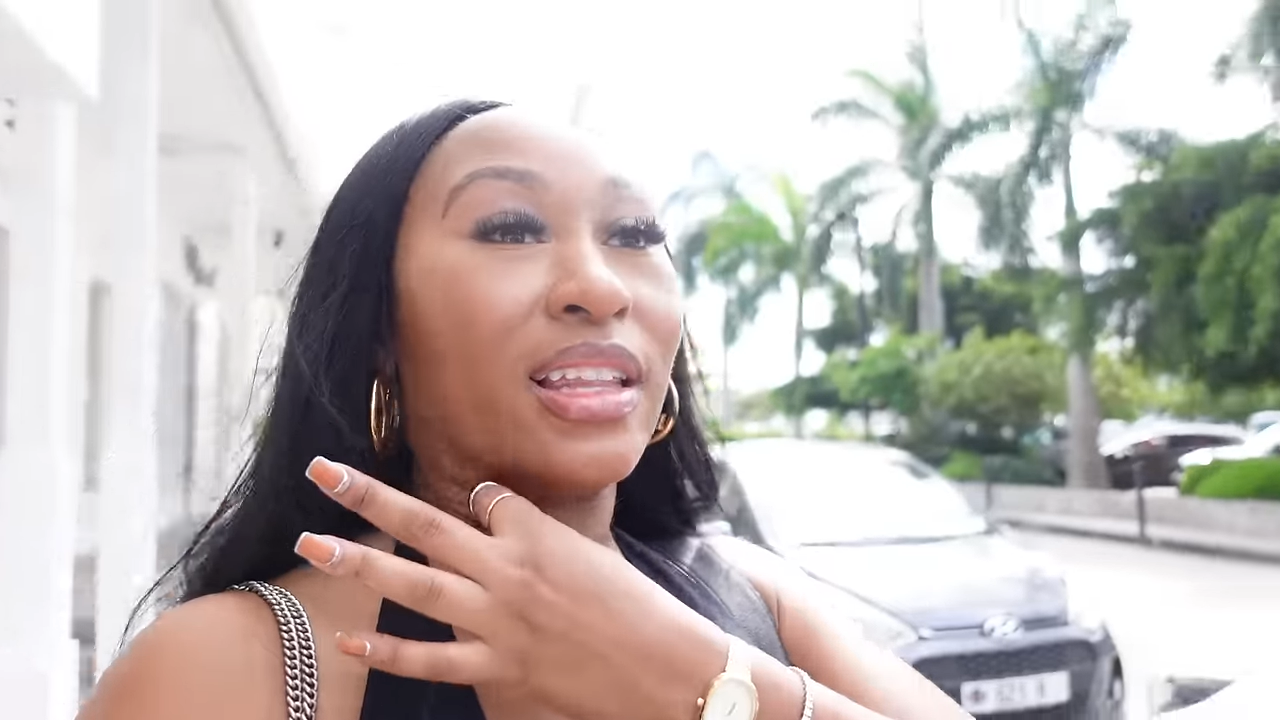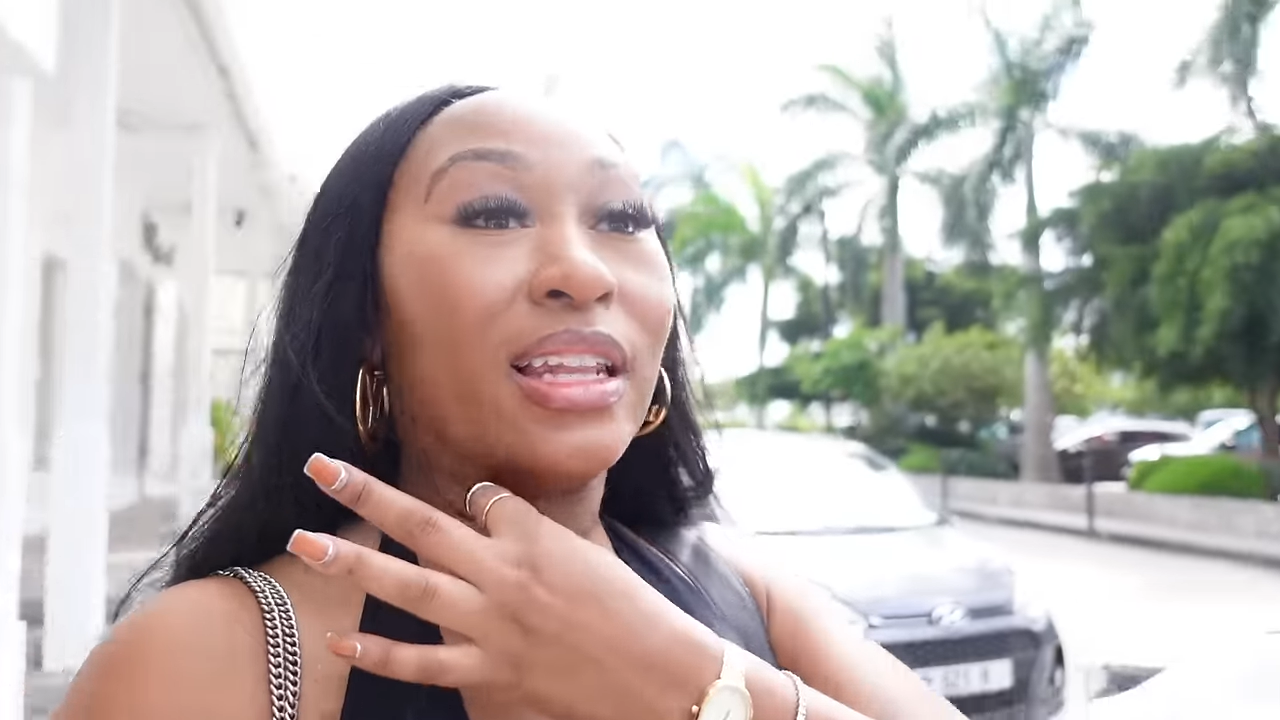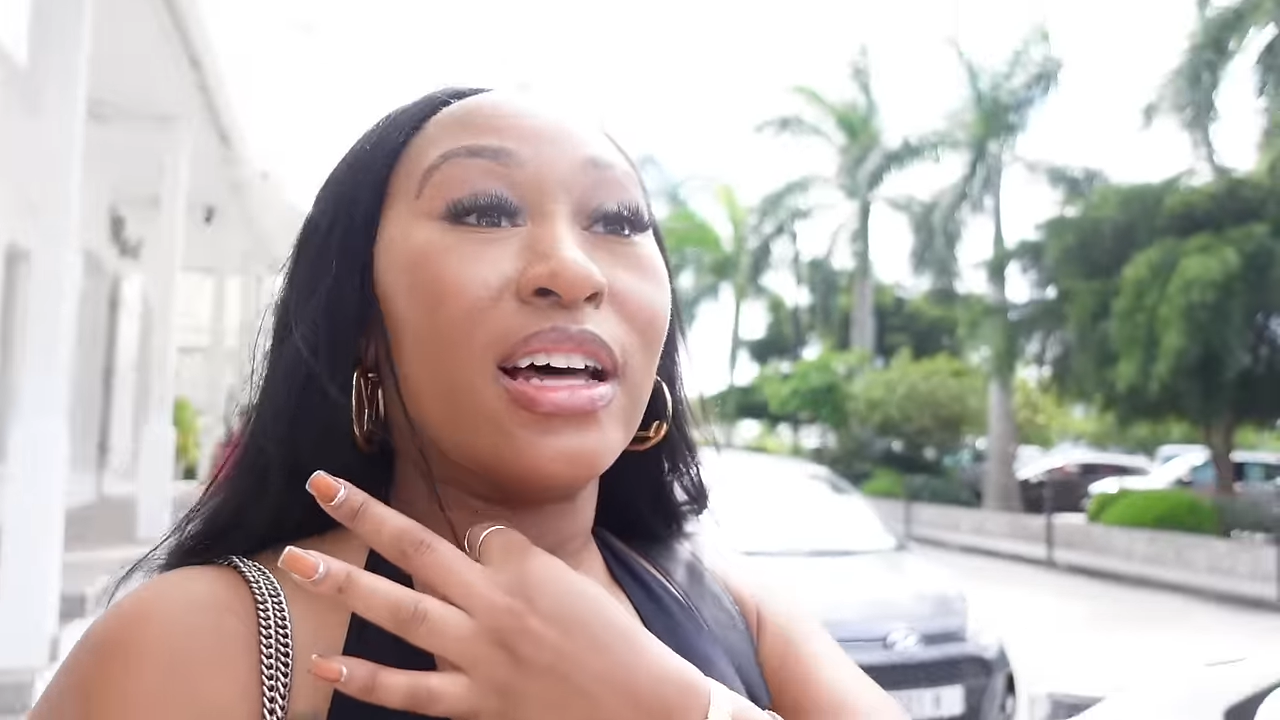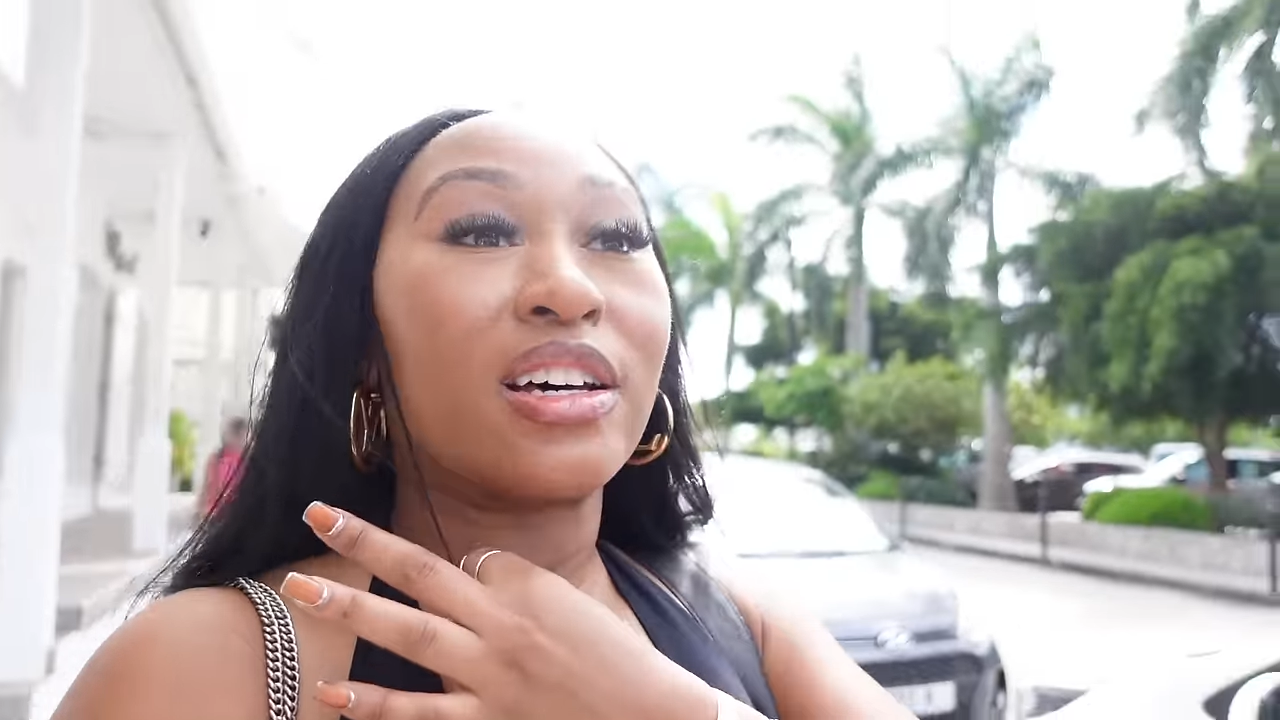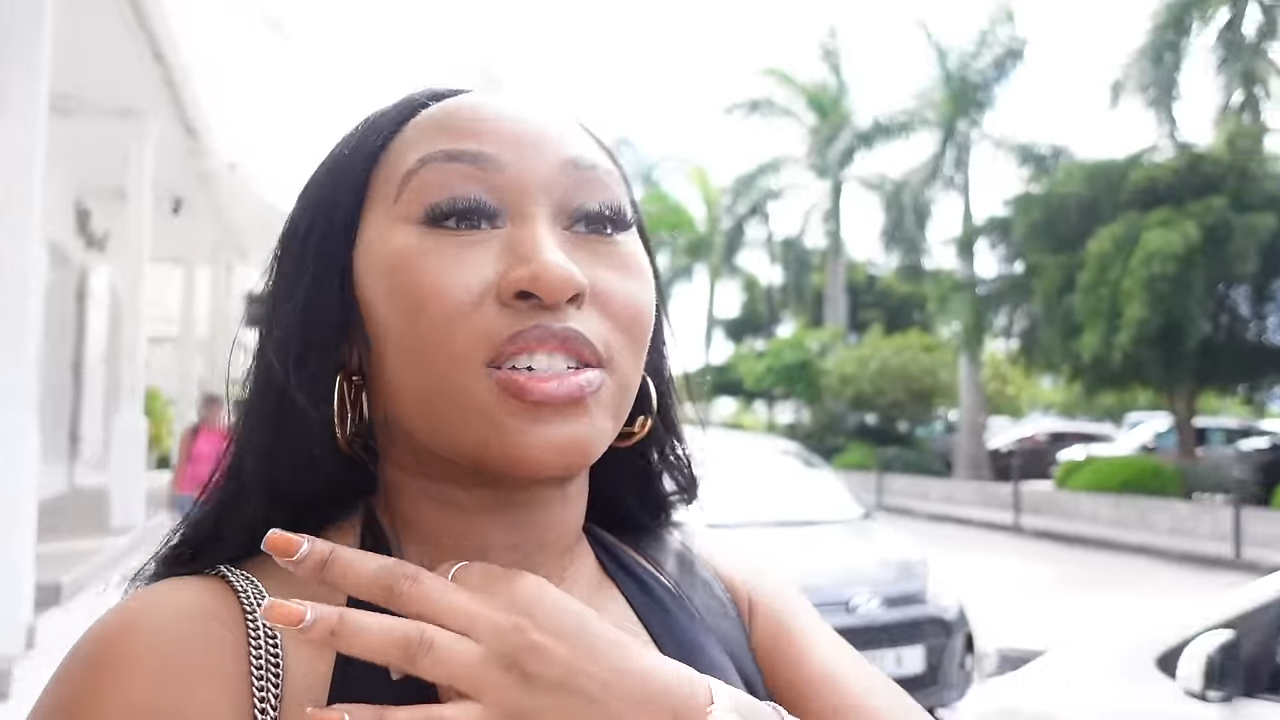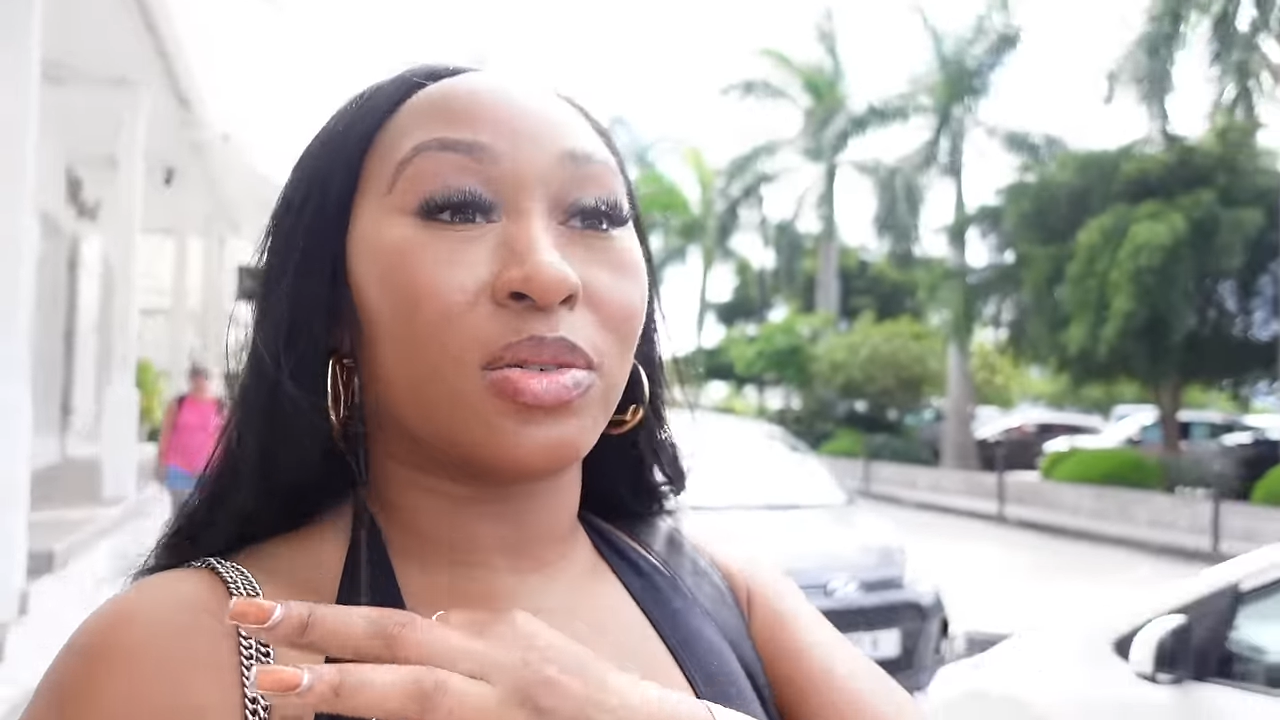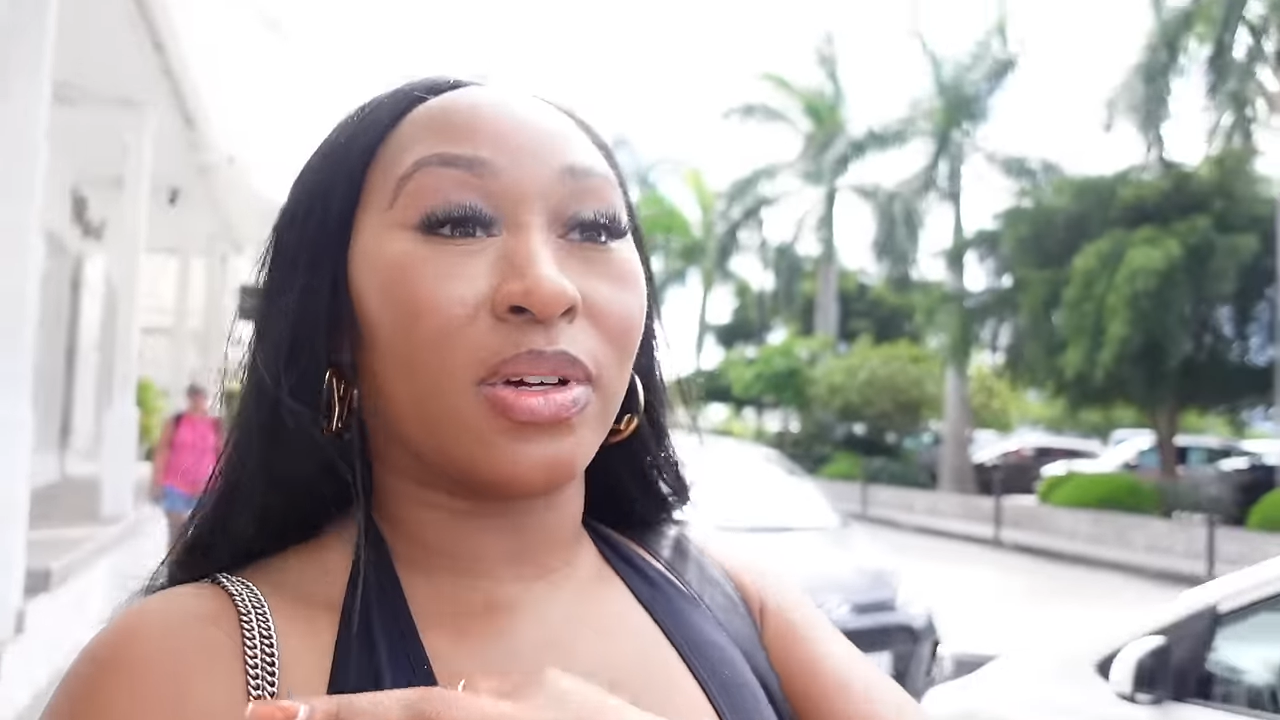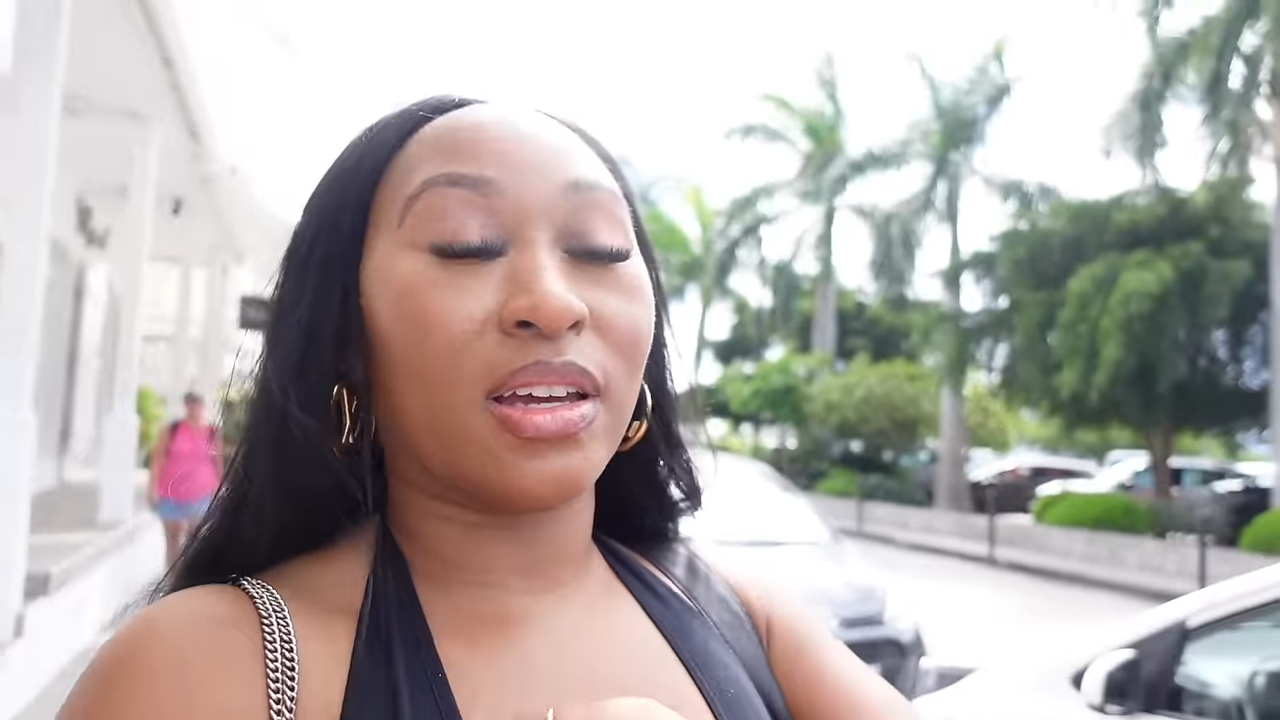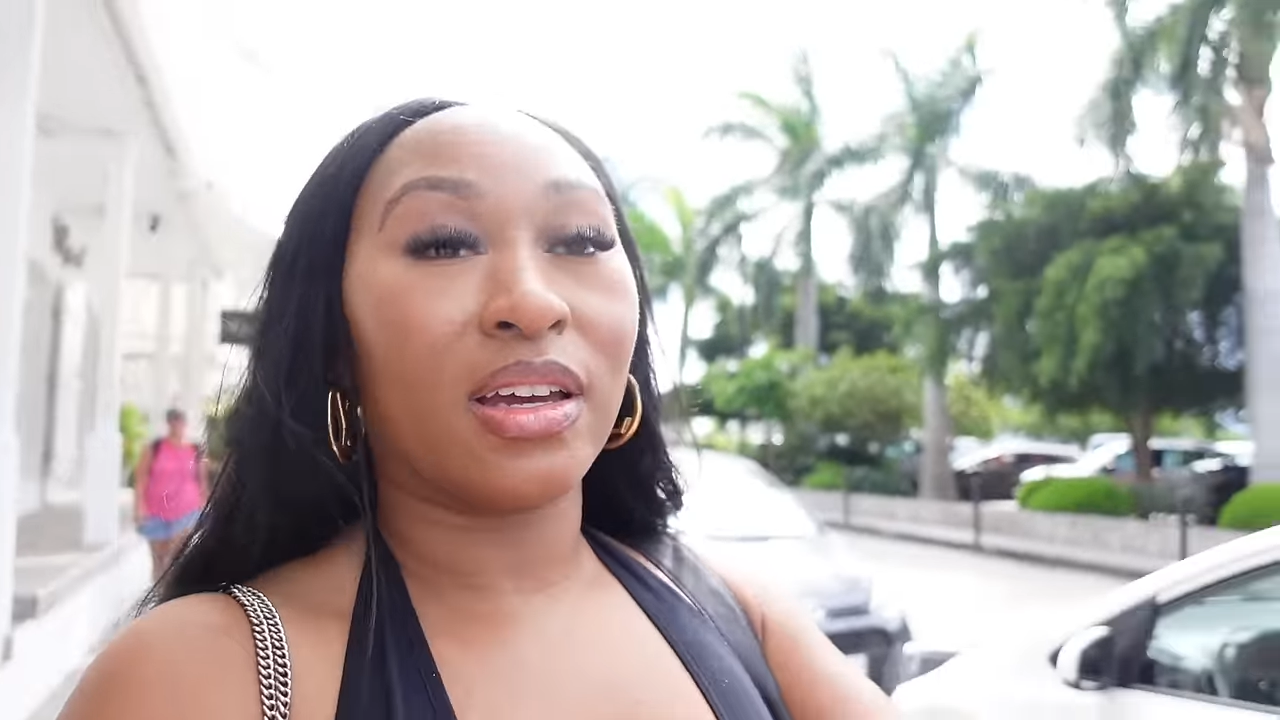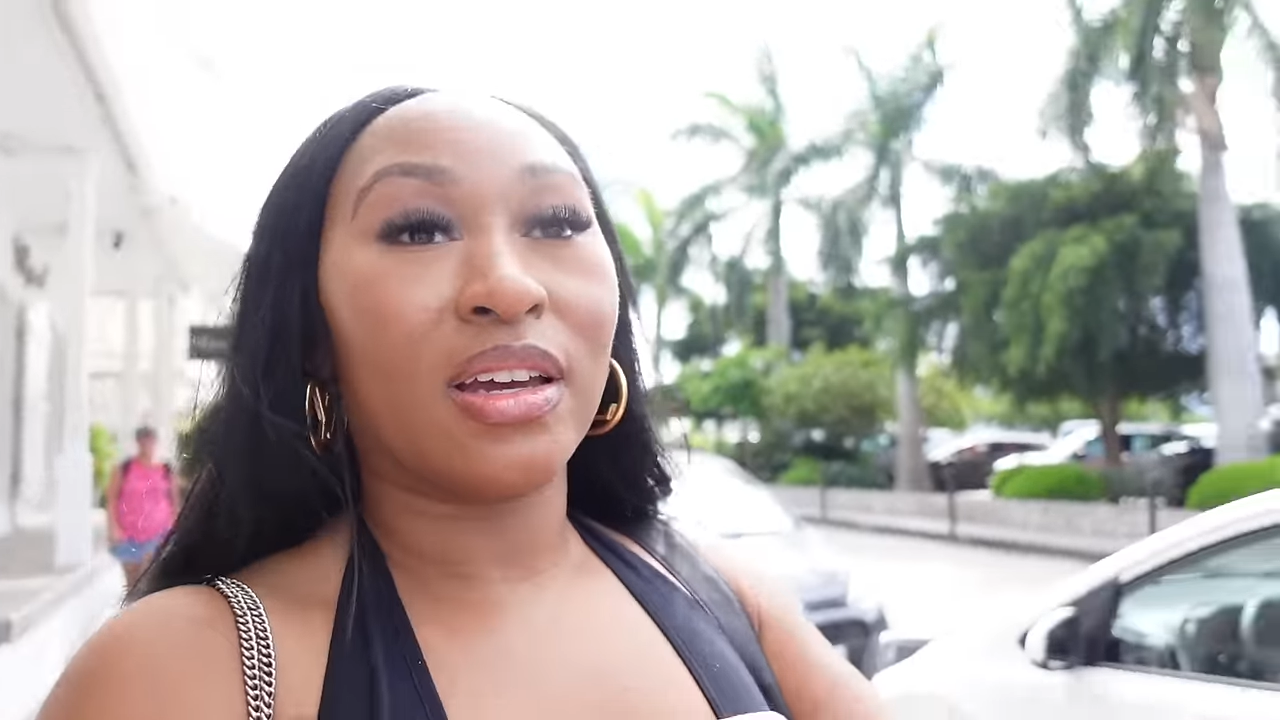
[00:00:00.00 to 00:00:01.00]

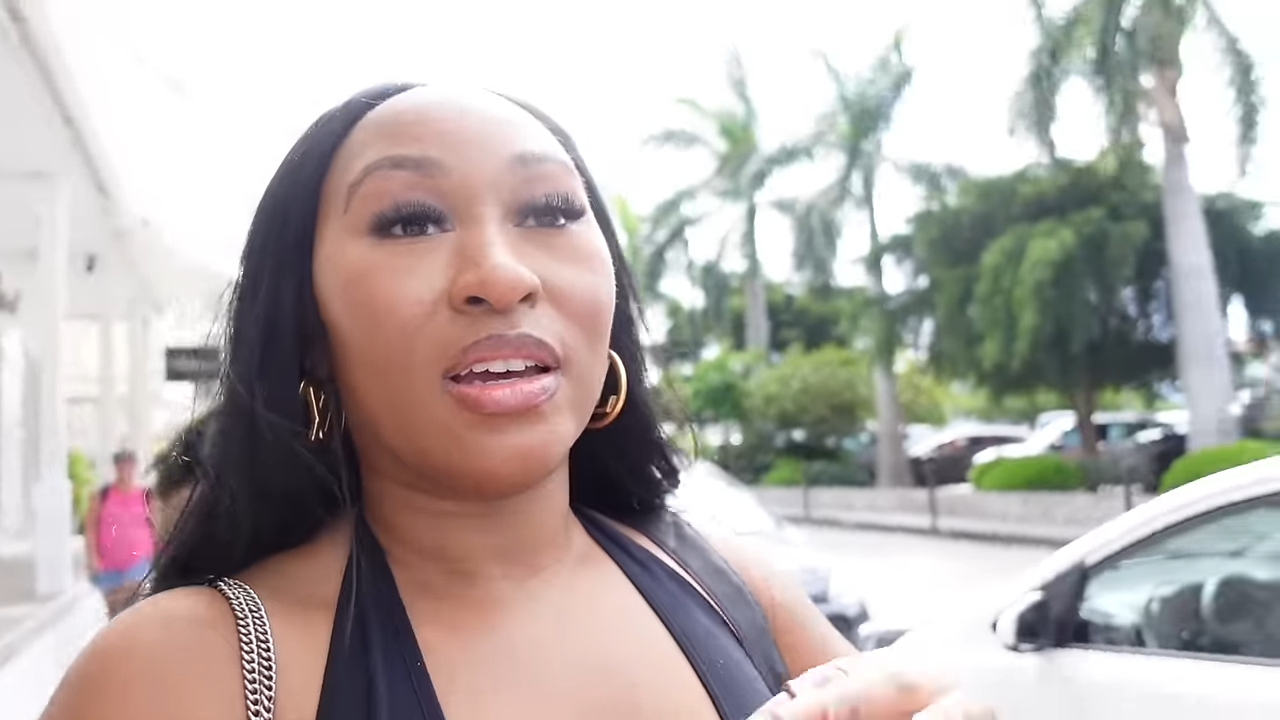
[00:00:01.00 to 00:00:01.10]
luxury